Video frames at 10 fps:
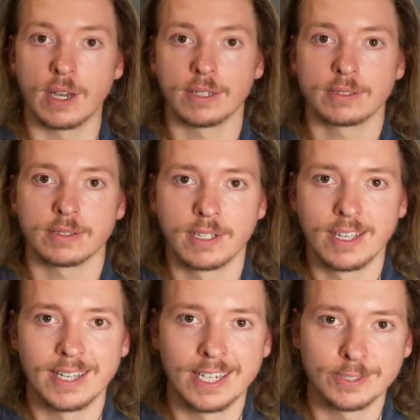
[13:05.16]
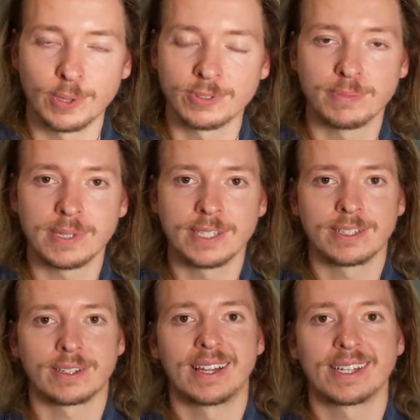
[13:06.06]
guys as opposed to being
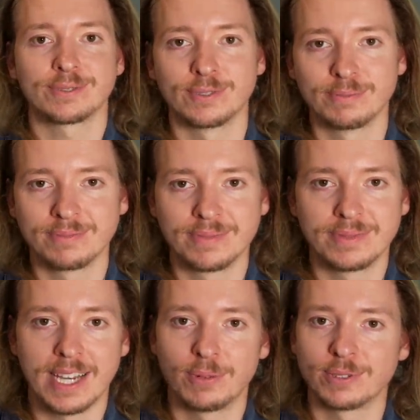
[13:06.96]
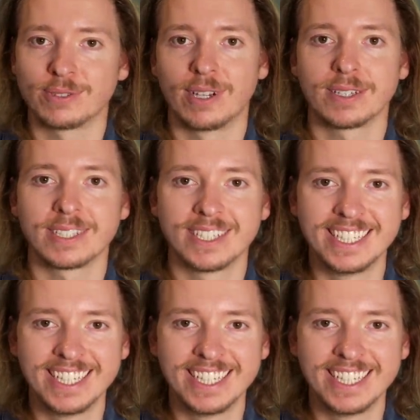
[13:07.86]
in a classroom. That would suck.